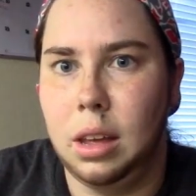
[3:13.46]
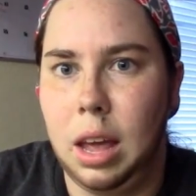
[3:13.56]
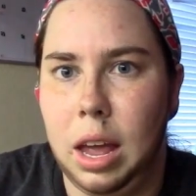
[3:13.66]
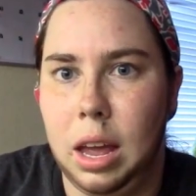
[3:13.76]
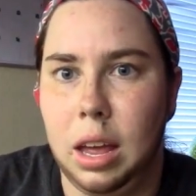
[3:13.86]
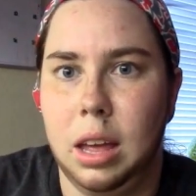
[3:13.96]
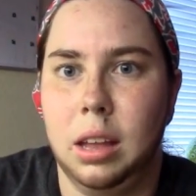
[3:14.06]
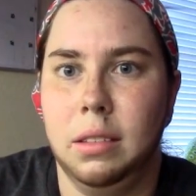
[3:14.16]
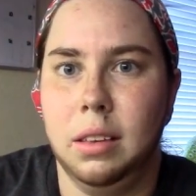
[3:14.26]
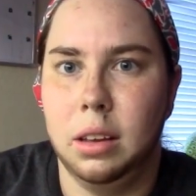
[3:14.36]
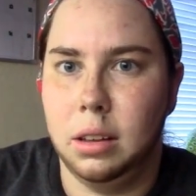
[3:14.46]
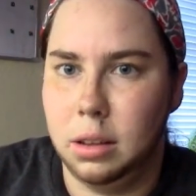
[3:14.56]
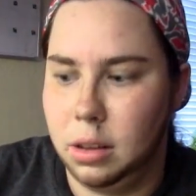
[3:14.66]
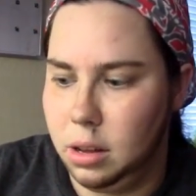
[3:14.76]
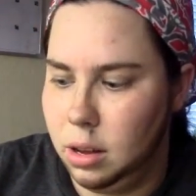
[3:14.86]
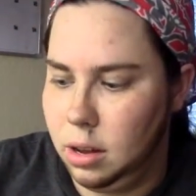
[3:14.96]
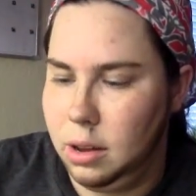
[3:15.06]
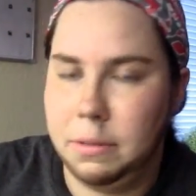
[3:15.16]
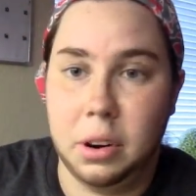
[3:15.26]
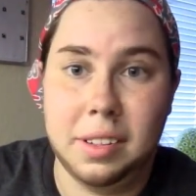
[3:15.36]
And
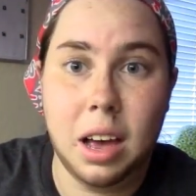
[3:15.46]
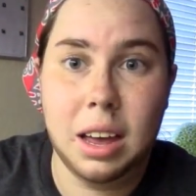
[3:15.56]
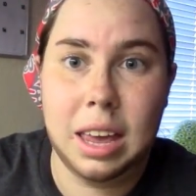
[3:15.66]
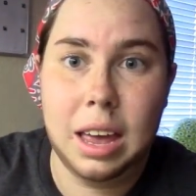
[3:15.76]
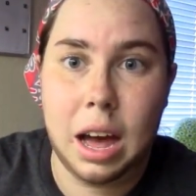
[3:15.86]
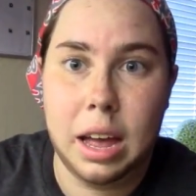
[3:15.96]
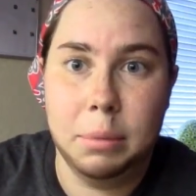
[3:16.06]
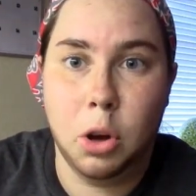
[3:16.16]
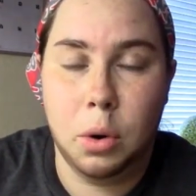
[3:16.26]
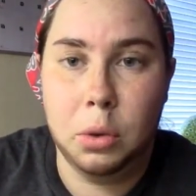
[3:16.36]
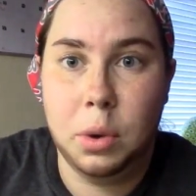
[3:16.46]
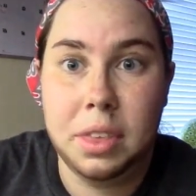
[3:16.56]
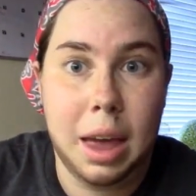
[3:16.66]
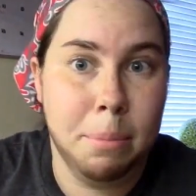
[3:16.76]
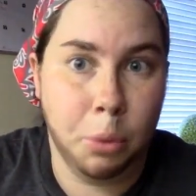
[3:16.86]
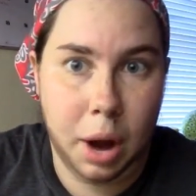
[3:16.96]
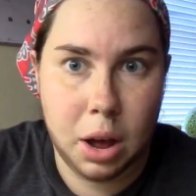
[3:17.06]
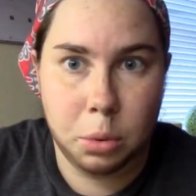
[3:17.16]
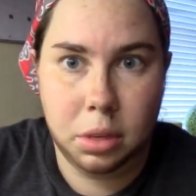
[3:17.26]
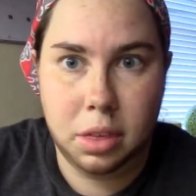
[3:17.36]
for Asahi, I am going with a
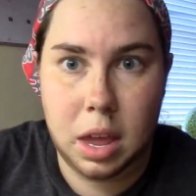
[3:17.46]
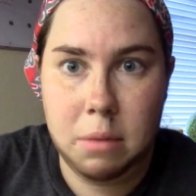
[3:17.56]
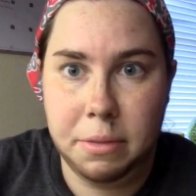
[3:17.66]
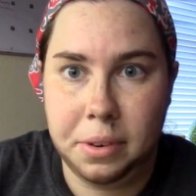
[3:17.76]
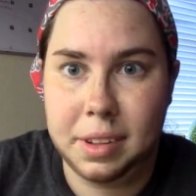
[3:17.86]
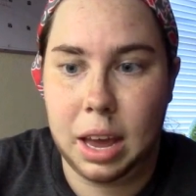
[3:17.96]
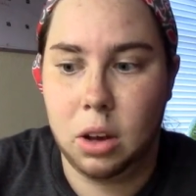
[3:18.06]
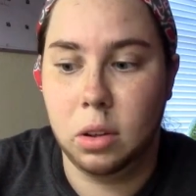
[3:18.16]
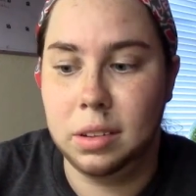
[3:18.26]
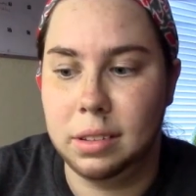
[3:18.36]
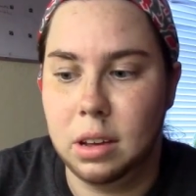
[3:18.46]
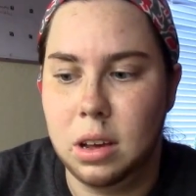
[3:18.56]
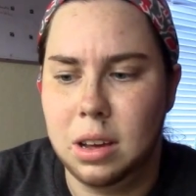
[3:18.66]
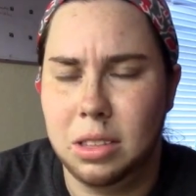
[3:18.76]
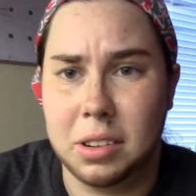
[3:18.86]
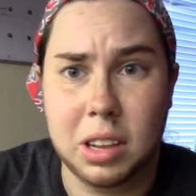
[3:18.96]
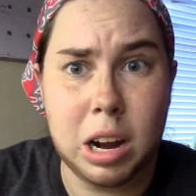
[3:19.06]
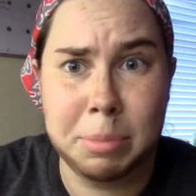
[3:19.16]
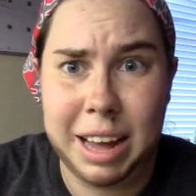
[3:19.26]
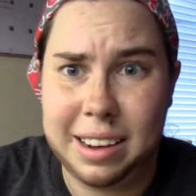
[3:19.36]
brown theme for scales. There's a
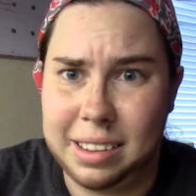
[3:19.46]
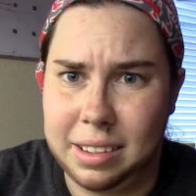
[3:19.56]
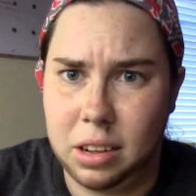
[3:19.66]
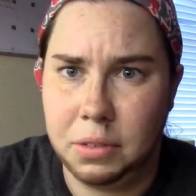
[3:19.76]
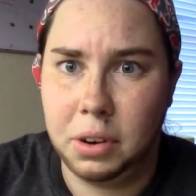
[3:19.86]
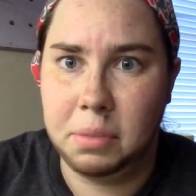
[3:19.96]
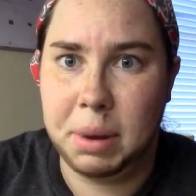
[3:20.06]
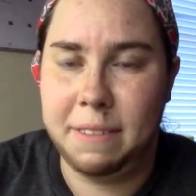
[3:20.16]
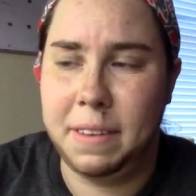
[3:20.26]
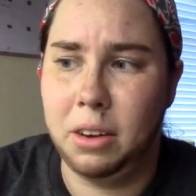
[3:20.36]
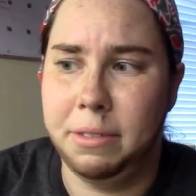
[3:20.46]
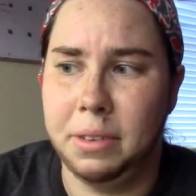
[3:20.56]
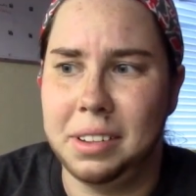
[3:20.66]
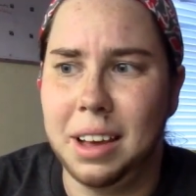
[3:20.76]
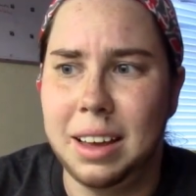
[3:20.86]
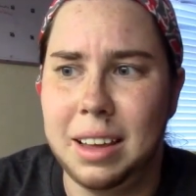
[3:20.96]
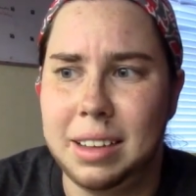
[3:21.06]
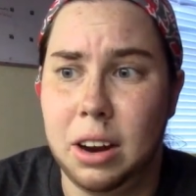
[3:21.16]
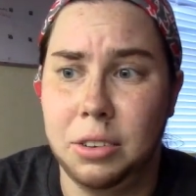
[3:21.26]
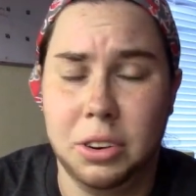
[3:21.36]
lot of blacks and silvers, but I figured for Asahi's
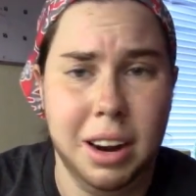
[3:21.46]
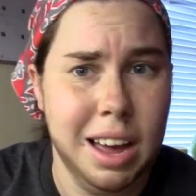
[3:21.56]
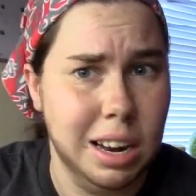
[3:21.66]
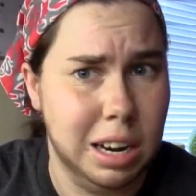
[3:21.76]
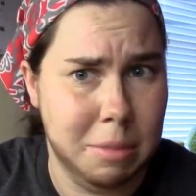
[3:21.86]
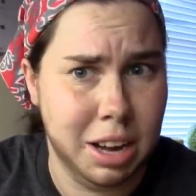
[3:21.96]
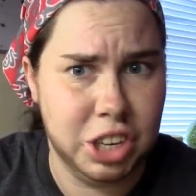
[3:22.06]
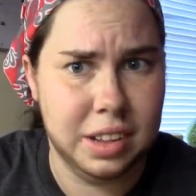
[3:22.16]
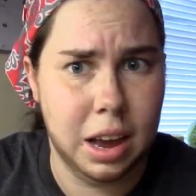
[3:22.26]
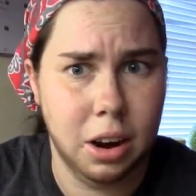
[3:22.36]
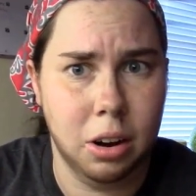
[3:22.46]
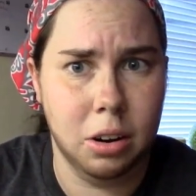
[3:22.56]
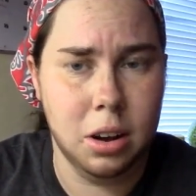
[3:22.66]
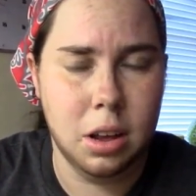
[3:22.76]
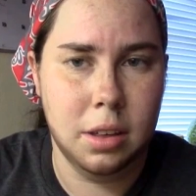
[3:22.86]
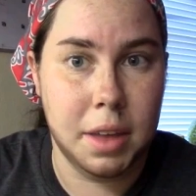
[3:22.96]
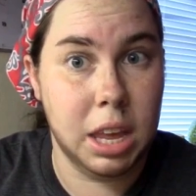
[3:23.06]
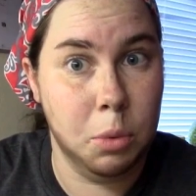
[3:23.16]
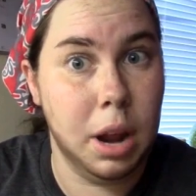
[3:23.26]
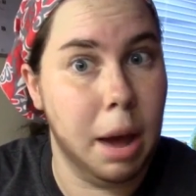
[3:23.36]
character and kind of to match his hair that
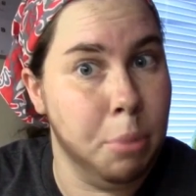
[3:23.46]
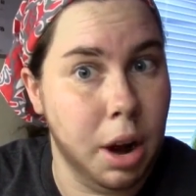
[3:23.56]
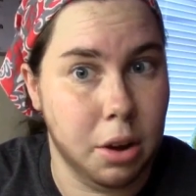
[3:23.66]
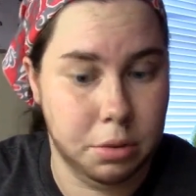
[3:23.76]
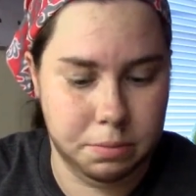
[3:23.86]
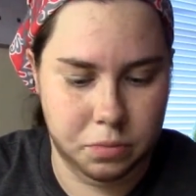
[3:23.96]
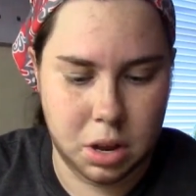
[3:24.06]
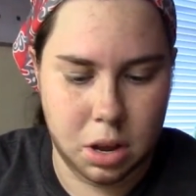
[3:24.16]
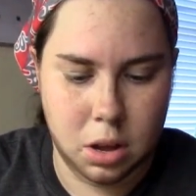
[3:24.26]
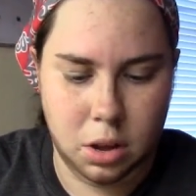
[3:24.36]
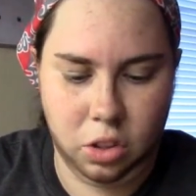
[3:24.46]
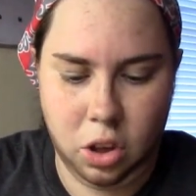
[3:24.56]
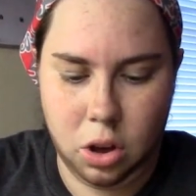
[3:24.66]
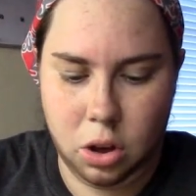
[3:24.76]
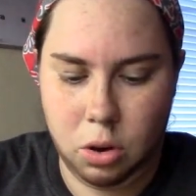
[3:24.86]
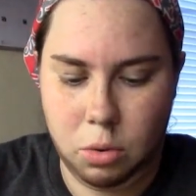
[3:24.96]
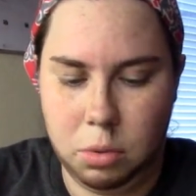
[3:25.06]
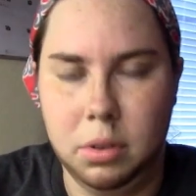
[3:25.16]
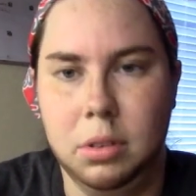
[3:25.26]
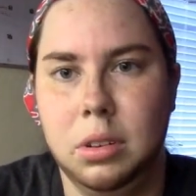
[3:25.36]
he would have brown. So
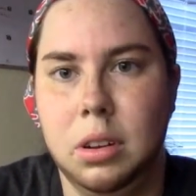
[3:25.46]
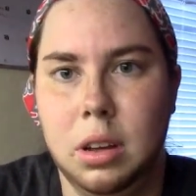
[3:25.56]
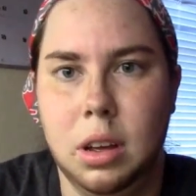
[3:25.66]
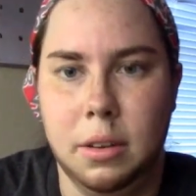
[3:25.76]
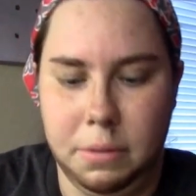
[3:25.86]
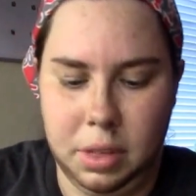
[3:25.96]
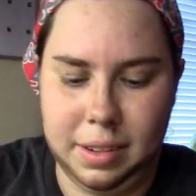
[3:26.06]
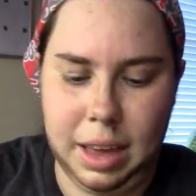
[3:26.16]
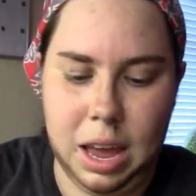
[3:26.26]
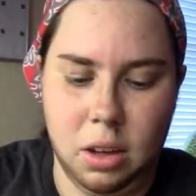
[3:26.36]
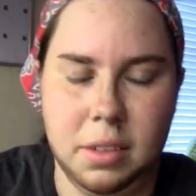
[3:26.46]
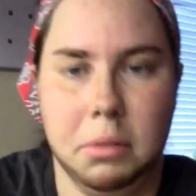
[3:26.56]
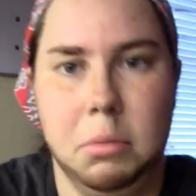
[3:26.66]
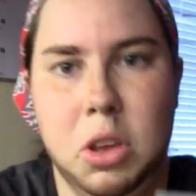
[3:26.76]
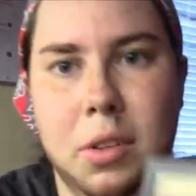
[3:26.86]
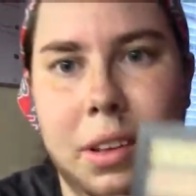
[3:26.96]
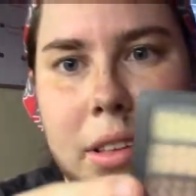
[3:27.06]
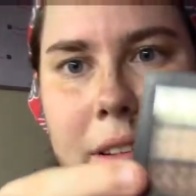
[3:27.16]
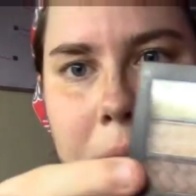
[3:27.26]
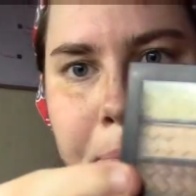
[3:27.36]
for the scales, I'm going to be using
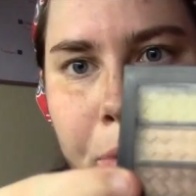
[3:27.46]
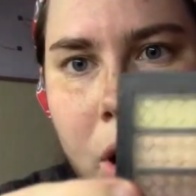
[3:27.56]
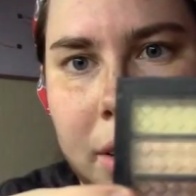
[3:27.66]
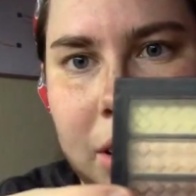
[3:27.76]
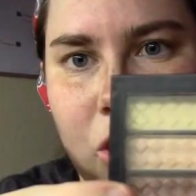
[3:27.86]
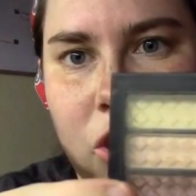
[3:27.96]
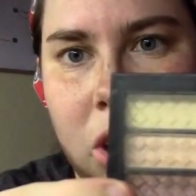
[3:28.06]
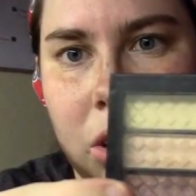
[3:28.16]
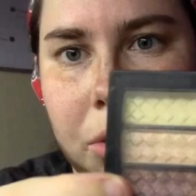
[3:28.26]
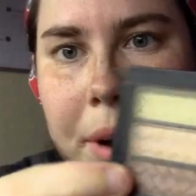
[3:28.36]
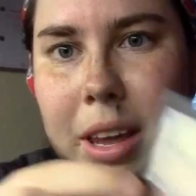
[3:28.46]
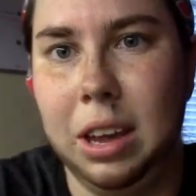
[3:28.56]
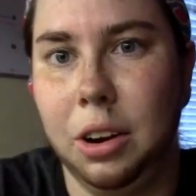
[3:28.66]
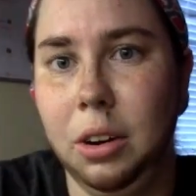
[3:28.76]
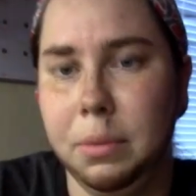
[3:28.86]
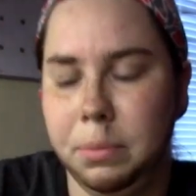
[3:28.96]
this bronzish color right here.